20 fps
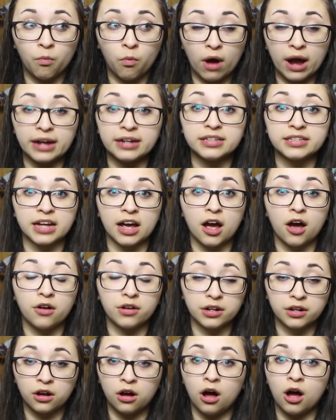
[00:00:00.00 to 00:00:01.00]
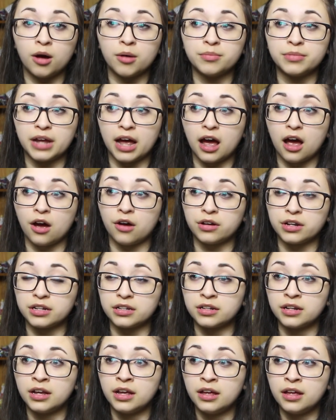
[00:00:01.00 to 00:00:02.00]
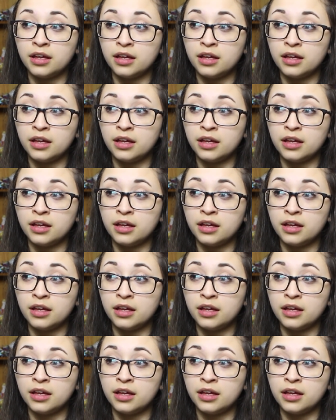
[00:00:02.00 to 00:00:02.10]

wind down and calm down and